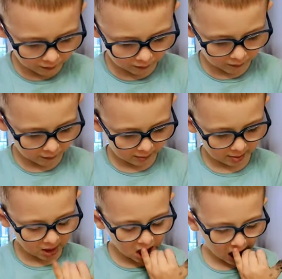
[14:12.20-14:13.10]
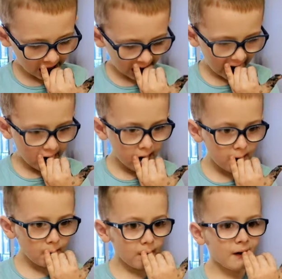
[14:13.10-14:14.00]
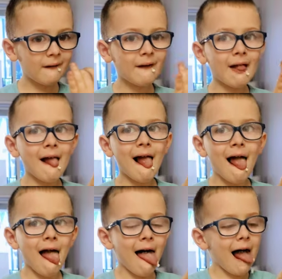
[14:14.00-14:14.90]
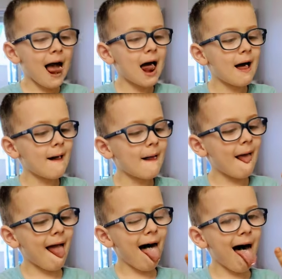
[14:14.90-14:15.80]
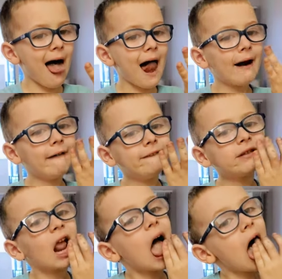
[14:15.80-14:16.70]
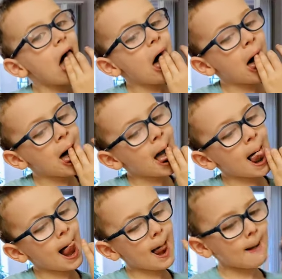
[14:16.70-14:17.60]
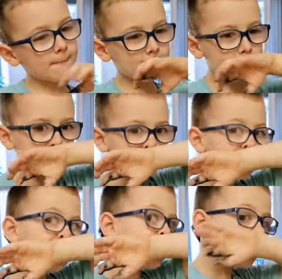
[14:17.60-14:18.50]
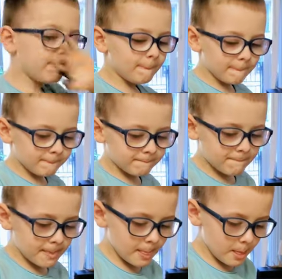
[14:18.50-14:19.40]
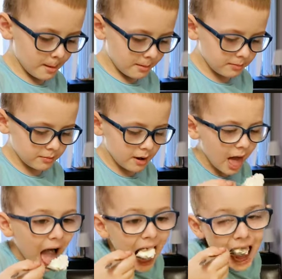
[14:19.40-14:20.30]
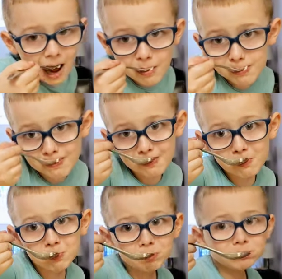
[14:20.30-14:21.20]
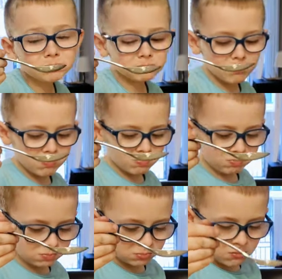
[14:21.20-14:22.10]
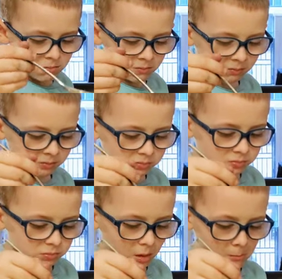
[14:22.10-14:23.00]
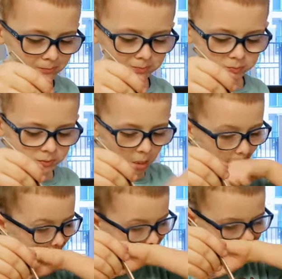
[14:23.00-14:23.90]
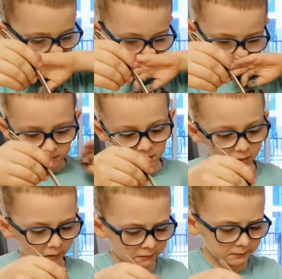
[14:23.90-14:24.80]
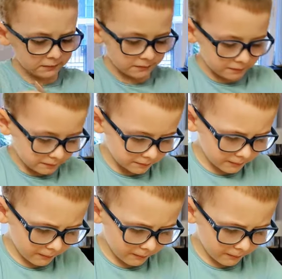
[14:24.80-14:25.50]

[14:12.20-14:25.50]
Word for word: and uh, then we put it in the blender and puree it with some goat's milk and salt and it's like a mashed potato type food and he loves it. it gives him just a little bit of variety so